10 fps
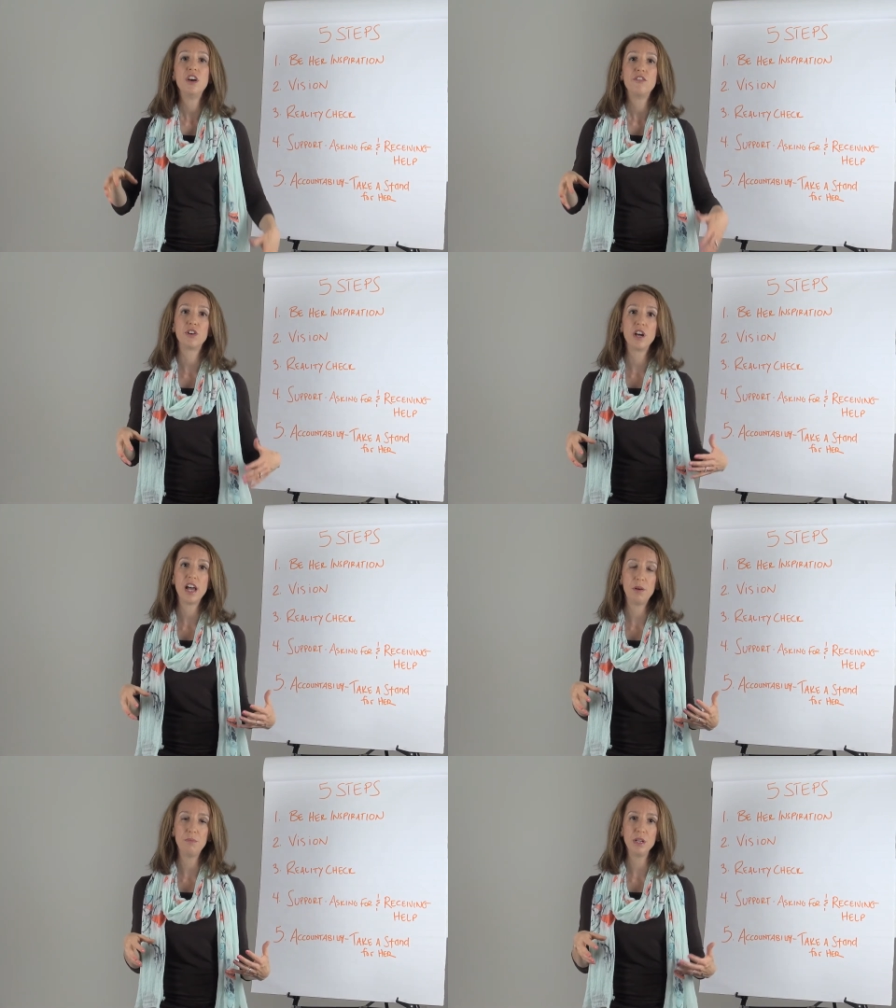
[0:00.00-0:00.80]
for
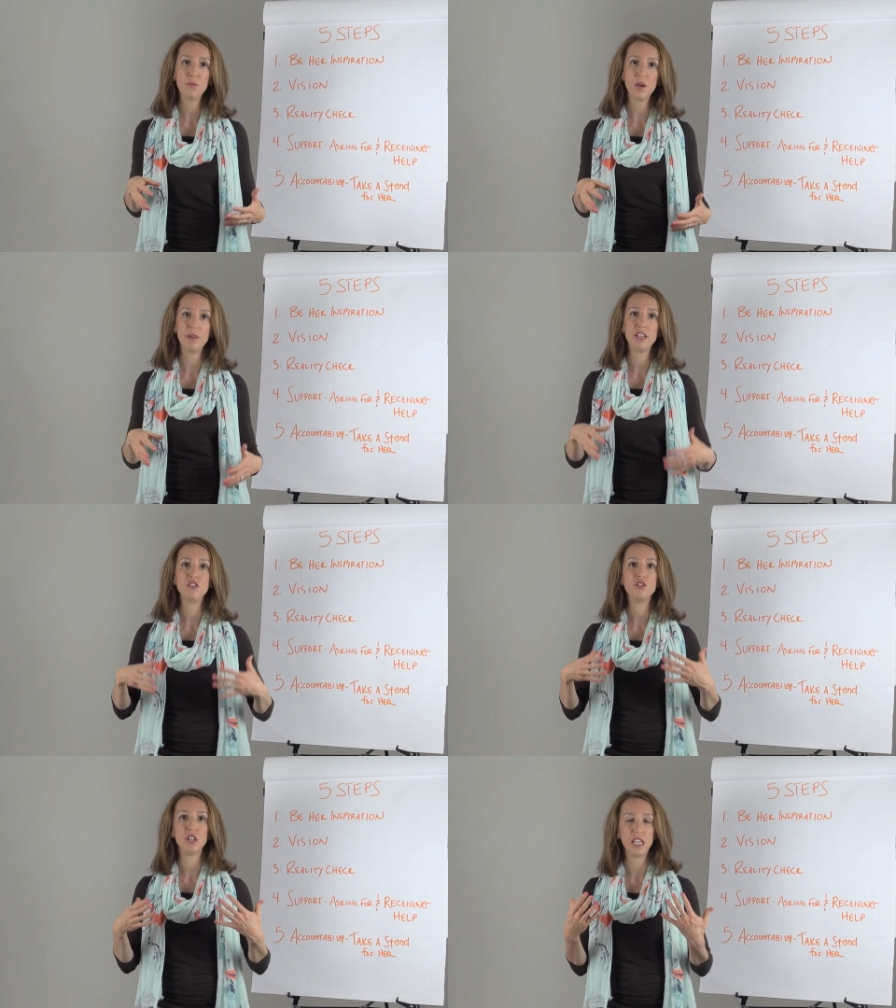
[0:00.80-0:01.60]
helping women
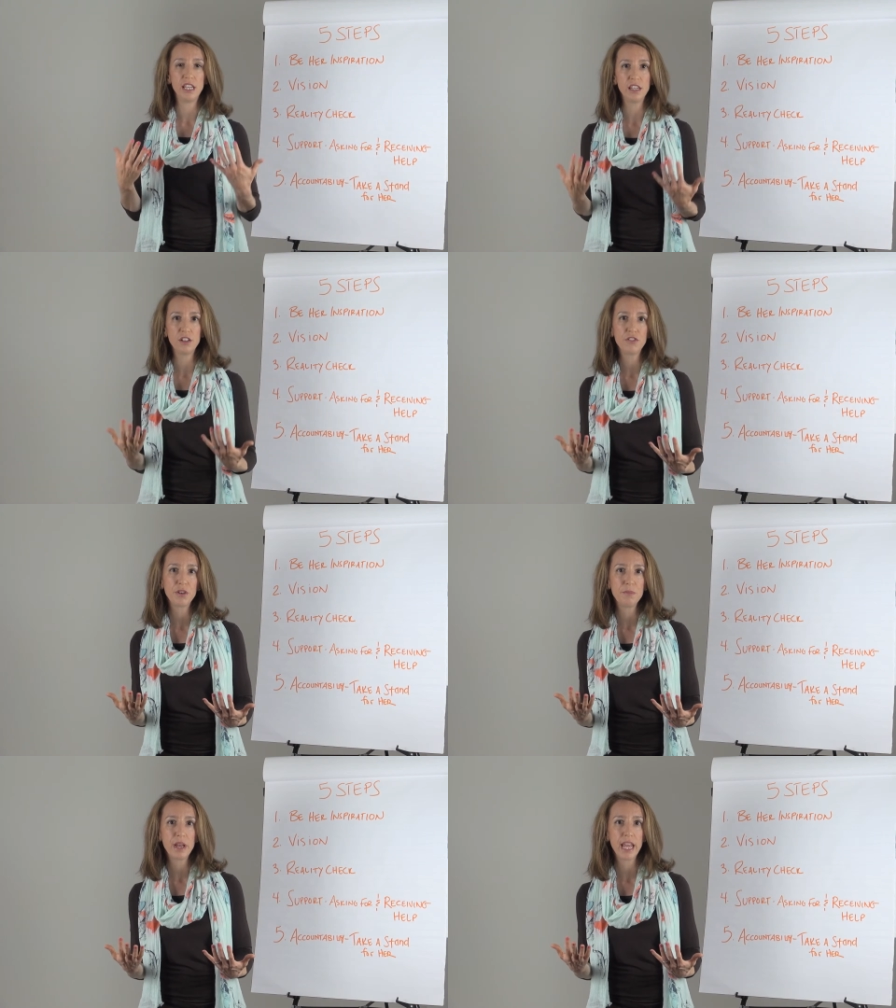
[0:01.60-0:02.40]
to heal
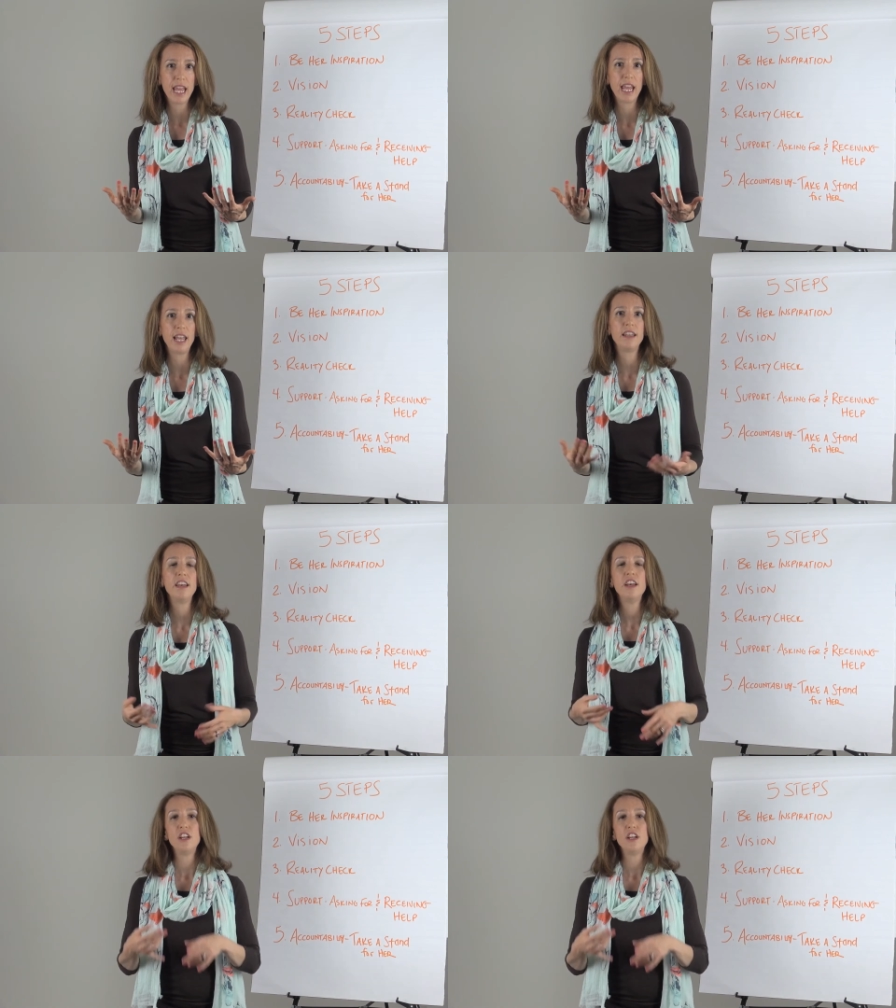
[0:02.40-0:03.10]
from pain,